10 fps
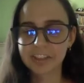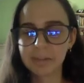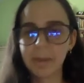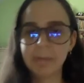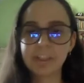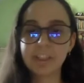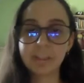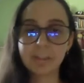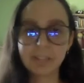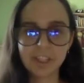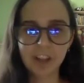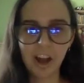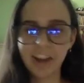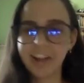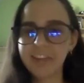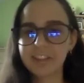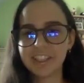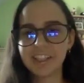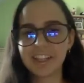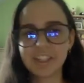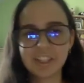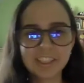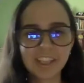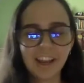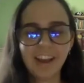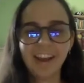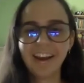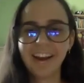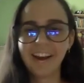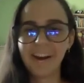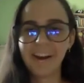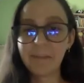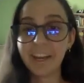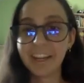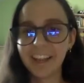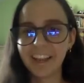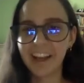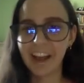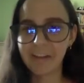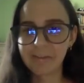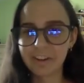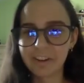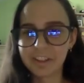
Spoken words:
or maybe she's a bit shy and you see that she's making an effort